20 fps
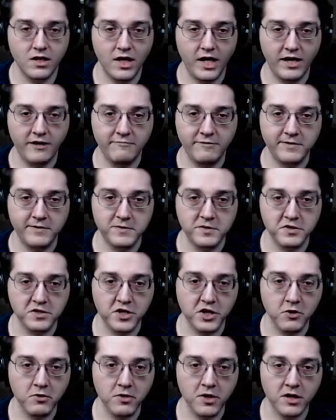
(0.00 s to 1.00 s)
And we will
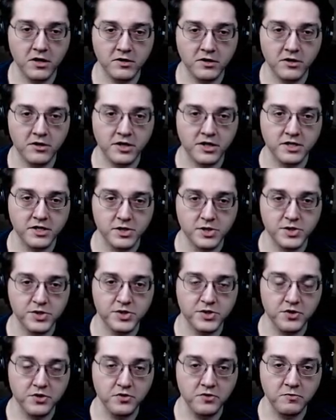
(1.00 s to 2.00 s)
no longer
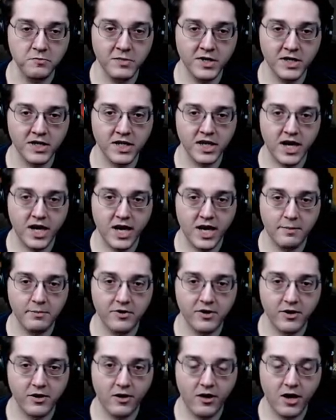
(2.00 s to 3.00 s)
consume
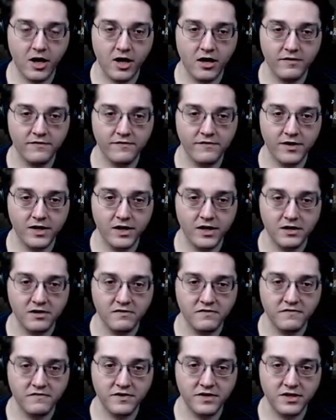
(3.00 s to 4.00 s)
copper off
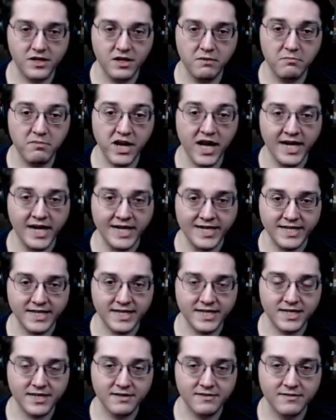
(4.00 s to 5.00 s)
of the
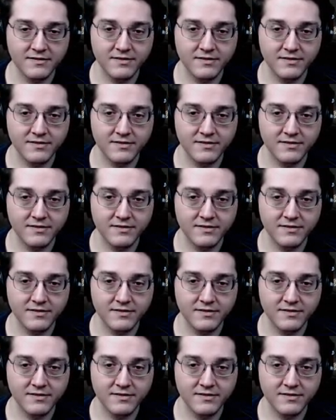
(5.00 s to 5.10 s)
bus.